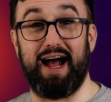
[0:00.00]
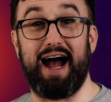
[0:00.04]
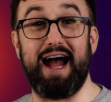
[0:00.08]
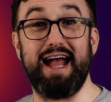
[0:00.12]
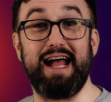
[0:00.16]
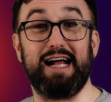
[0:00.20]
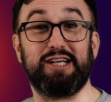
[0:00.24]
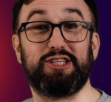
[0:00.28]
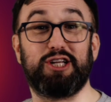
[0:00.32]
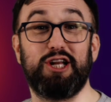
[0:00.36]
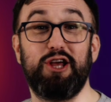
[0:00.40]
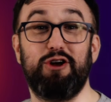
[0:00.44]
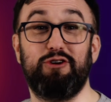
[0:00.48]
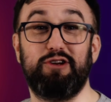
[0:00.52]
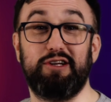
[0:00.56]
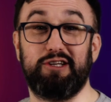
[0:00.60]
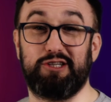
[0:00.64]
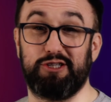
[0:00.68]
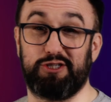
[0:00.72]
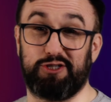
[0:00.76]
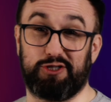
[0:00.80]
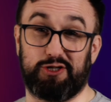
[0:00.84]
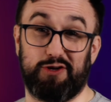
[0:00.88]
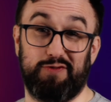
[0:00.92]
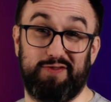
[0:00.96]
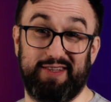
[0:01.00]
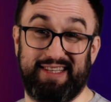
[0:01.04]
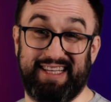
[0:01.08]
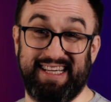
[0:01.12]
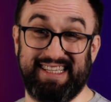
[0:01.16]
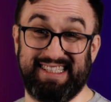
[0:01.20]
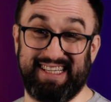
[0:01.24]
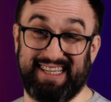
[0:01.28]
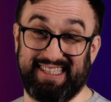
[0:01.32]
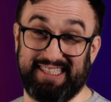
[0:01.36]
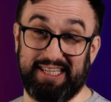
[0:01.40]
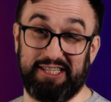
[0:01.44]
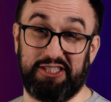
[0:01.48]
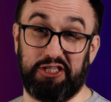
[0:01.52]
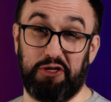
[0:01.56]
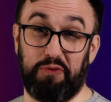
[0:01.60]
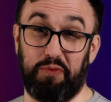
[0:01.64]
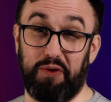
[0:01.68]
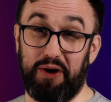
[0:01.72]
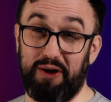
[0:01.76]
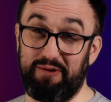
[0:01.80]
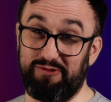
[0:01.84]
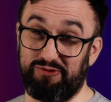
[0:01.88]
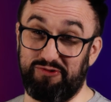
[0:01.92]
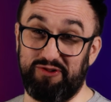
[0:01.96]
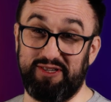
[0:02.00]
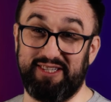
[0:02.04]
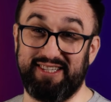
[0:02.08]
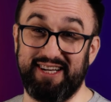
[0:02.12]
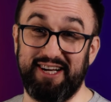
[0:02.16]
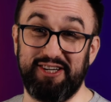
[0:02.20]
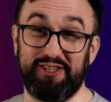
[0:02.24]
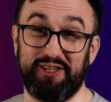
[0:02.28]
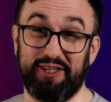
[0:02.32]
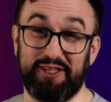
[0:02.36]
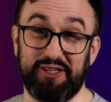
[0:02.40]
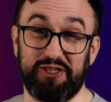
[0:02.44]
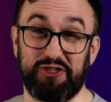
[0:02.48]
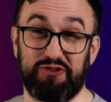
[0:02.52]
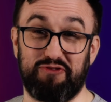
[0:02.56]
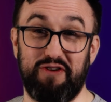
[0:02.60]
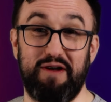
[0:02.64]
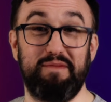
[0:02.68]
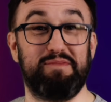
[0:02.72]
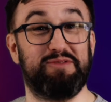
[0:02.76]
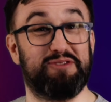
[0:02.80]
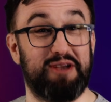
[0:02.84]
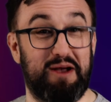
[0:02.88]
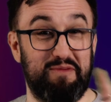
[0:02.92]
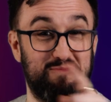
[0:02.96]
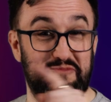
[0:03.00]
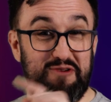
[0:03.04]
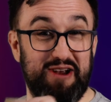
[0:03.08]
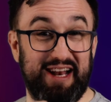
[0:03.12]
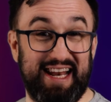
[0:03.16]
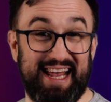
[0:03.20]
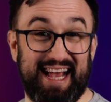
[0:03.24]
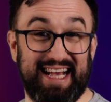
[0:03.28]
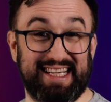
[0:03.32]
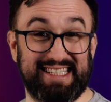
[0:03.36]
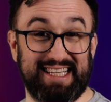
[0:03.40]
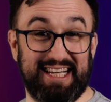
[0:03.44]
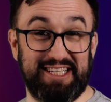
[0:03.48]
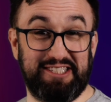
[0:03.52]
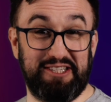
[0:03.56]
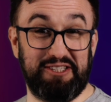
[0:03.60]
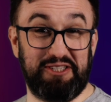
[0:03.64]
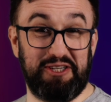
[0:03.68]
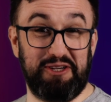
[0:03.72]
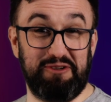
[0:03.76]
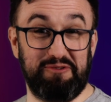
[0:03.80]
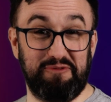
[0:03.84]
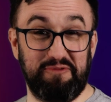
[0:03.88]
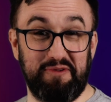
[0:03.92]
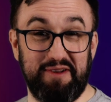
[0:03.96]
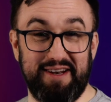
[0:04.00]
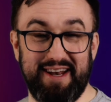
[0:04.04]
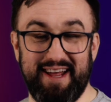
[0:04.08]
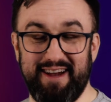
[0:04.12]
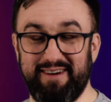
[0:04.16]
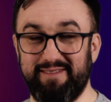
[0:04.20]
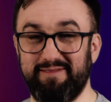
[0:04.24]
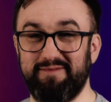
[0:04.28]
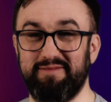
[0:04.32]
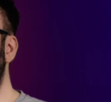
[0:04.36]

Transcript: I actually only discovered these existed when I was researching the script, so I'm really excited to use one now.